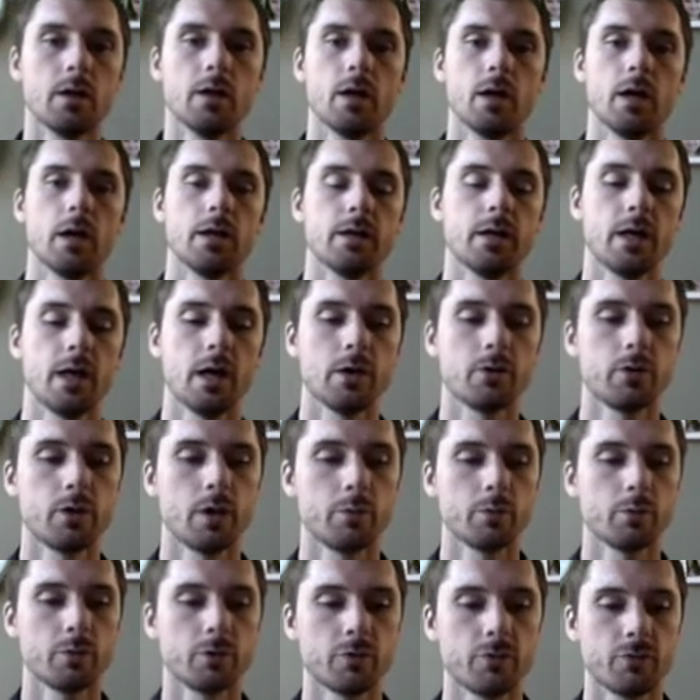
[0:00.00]
And now
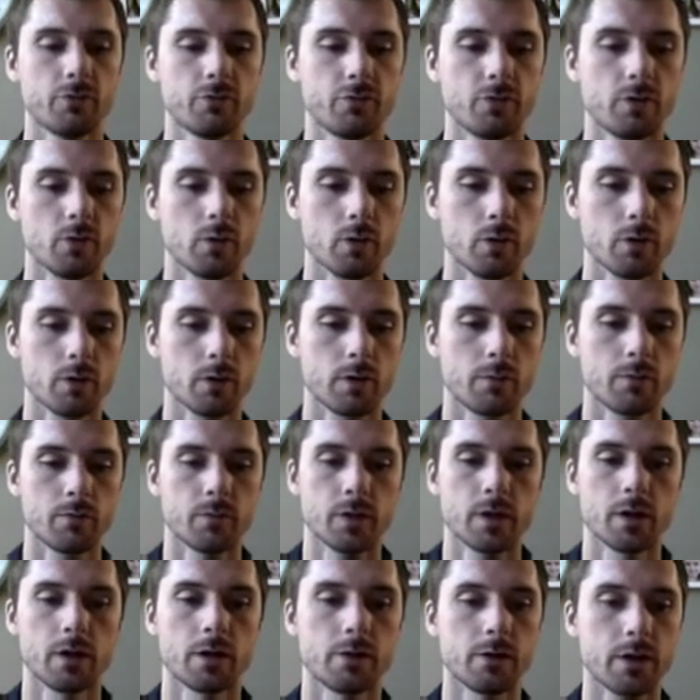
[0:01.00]
number 4.
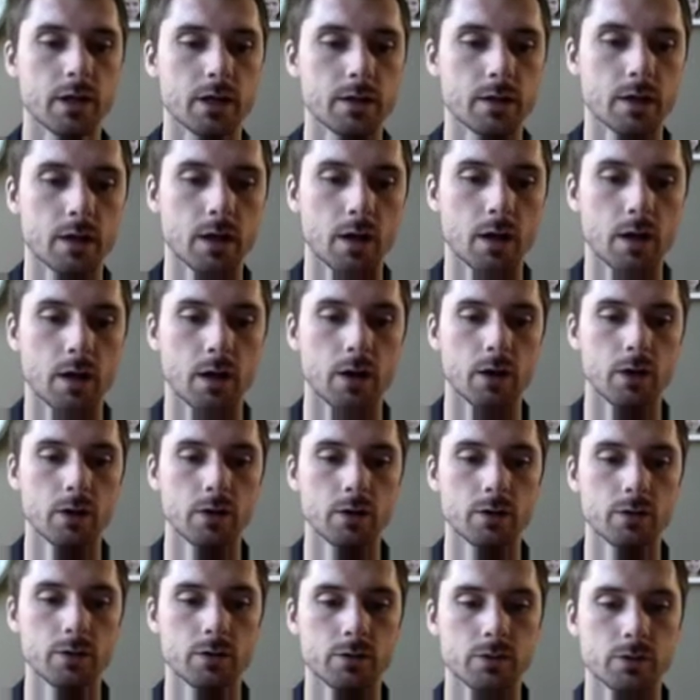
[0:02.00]
All right.
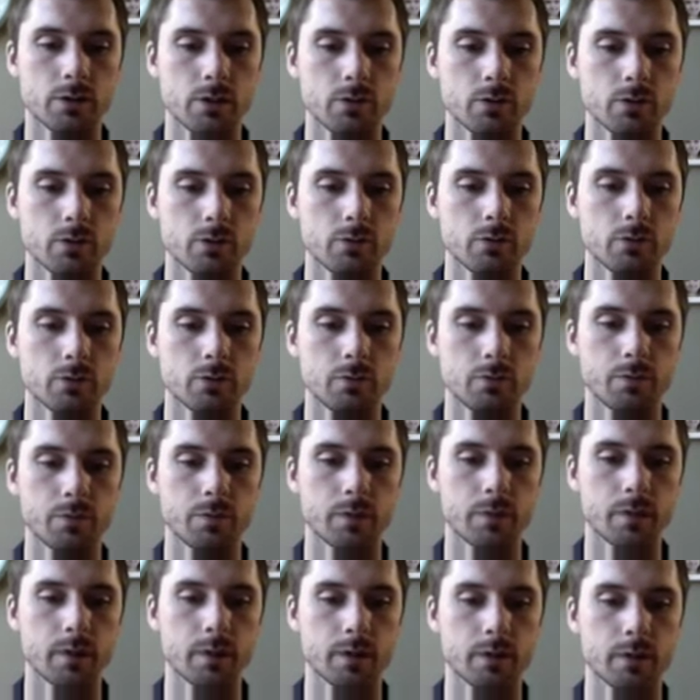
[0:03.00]
So
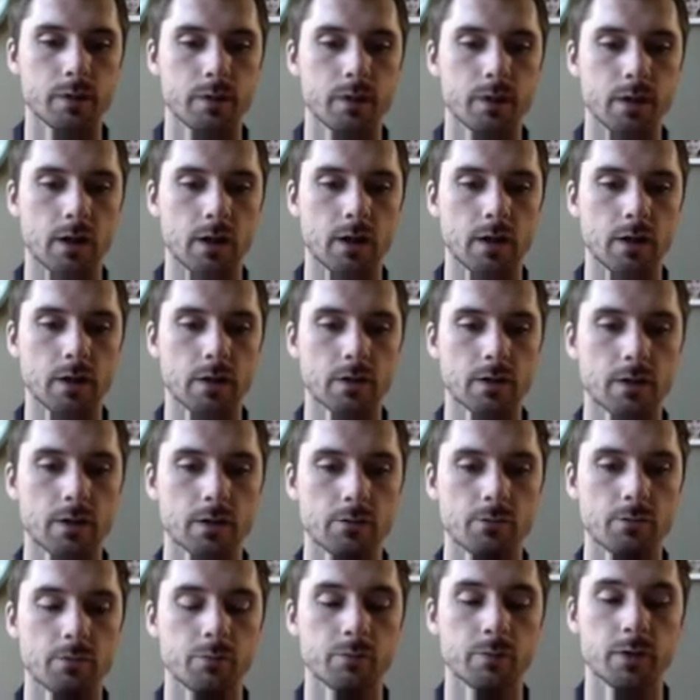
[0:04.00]

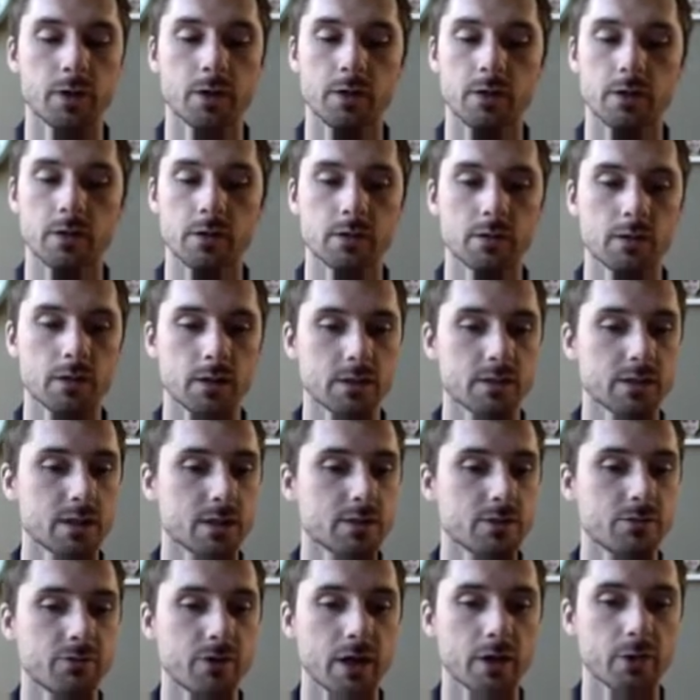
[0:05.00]
it says
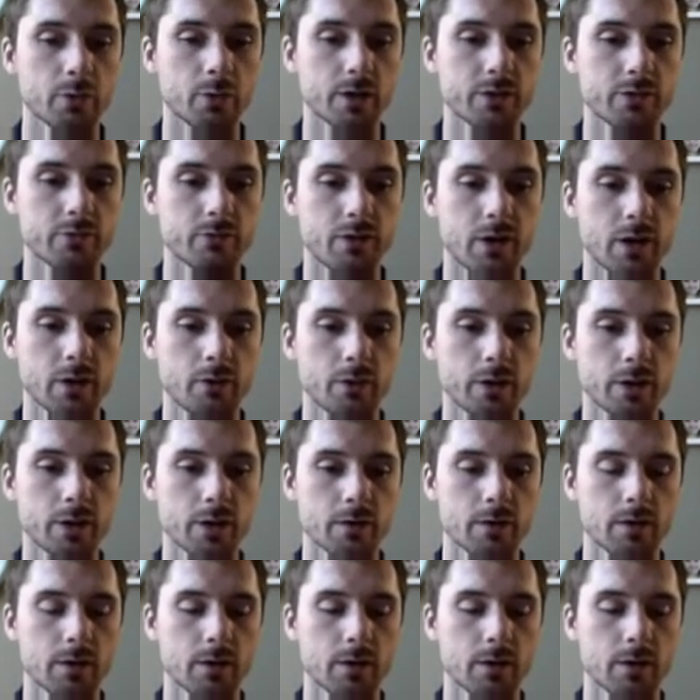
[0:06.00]
evaluate the following.